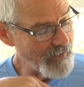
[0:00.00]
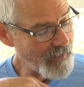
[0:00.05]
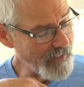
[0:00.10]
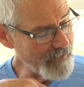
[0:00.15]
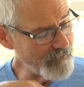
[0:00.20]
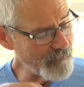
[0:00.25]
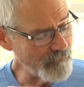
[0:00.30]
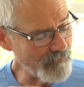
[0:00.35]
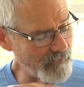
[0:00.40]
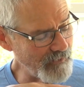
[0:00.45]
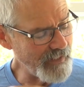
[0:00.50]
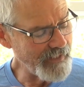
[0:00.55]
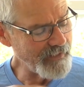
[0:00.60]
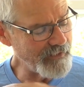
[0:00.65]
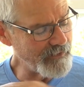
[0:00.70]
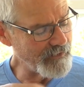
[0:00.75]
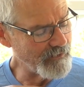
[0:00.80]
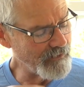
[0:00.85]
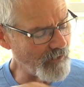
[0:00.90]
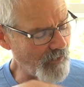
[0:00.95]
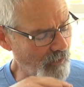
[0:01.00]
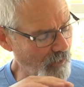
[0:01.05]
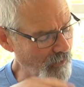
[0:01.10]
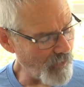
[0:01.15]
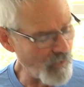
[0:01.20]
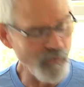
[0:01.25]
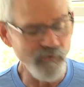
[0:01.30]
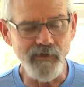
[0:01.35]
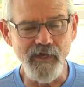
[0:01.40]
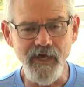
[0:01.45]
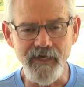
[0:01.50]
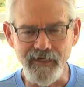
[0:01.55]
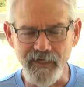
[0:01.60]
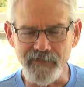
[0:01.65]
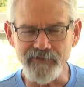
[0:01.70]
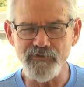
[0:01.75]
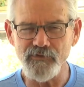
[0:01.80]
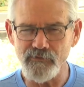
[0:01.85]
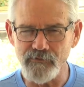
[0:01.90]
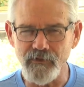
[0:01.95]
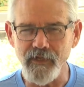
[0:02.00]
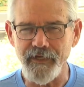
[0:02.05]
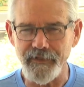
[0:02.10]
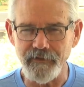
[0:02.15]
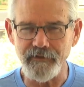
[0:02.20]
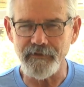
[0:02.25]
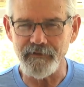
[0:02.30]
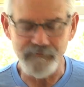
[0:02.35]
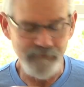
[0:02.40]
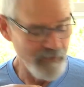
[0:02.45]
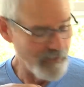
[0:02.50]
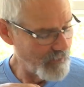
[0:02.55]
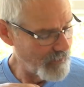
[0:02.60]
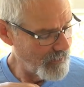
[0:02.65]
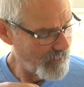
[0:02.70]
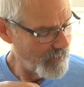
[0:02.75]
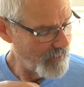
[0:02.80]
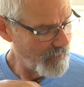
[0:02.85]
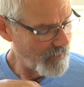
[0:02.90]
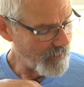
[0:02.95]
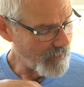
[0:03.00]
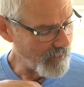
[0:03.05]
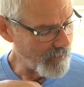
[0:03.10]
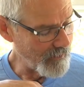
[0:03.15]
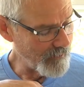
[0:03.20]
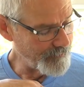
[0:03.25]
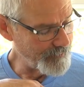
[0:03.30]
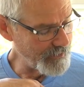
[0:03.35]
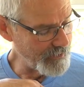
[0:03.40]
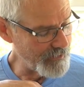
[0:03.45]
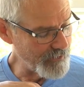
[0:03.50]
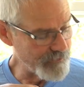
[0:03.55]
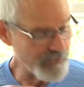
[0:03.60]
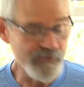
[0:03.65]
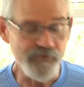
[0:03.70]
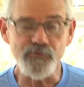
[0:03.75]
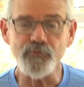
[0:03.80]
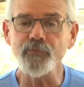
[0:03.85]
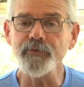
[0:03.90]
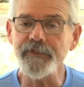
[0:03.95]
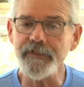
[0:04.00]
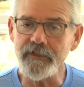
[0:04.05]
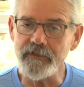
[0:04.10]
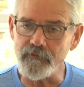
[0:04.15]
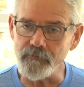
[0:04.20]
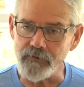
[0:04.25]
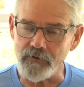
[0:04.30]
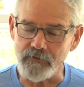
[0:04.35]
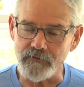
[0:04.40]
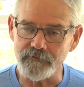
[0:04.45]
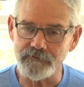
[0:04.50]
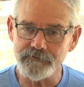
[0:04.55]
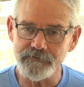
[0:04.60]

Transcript: I don't like it a whole lot. I do like it because it's readable.